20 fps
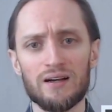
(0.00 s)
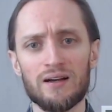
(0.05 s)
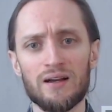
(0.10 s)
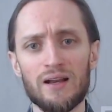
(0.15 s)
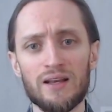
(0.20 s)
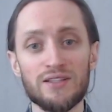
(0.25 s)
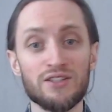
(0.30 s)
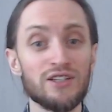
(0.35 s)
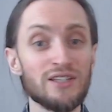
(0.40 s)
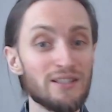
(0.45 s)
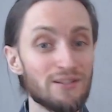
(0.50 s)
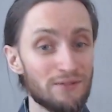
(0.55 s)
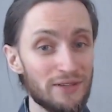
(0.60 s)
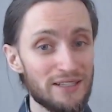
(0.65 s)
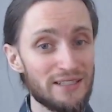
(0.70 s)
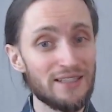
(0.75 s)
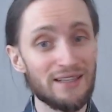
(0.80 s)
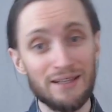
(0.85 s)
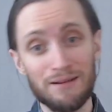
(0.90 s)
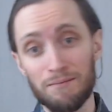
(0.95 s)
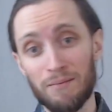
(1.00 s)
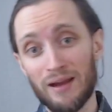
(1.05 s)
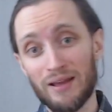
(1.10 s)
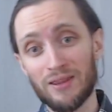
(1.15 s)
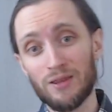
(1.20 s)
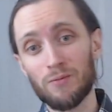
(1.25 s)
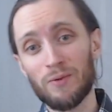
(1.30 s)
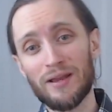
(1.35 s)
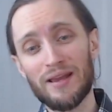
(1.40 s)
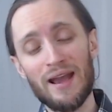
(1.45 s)
Just recently, by
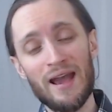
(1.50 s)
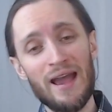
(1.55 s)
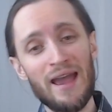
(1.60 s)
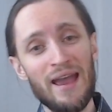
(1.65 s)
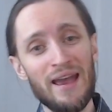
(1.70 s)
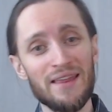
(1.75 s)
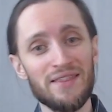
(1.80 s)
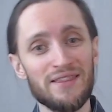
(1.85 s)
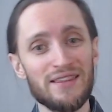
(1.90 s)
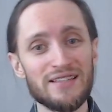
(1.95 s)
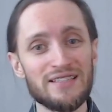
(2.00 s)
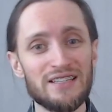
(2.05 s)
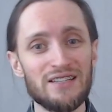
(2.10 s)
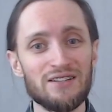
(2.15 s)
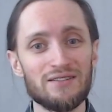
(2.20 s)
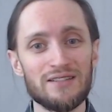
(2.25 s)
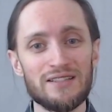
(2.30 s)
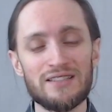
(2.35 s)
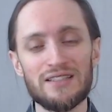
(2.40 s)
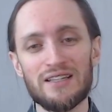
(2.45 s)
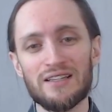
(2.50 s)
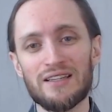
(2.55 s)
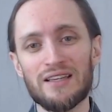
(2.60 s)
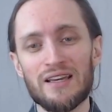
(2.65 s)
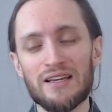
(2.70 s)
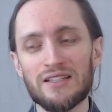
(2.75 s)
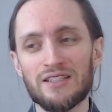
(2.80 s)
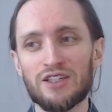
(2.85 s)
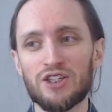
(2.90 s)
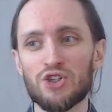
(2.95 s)
the way, I had this interesting
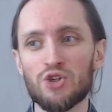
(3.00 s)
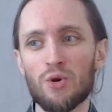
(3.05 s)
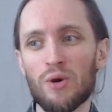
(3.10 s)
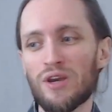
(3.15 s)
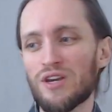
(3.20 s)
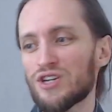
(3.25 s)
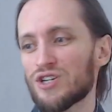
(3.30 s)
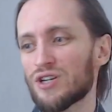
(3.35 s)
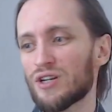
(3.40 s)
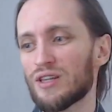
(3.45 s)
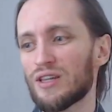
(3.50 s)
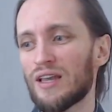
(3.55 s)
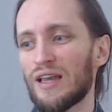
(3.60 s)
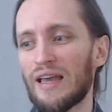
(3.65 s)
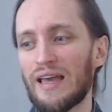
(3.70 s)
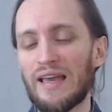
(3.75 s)
situation.